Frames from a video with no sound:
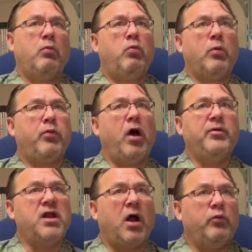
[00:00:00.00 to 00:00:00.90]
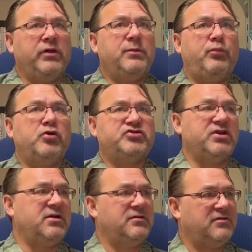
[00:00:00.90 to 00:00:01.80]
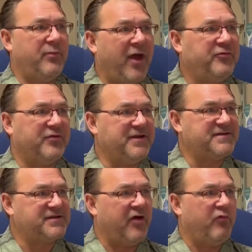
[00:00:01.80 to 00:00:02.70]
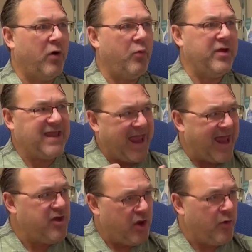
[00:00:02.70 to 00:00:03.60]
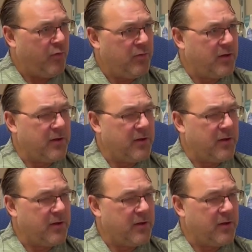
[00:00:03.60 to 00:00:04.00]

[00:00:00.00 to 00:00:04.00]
we're probably not really pushing the boundaries of what we can do.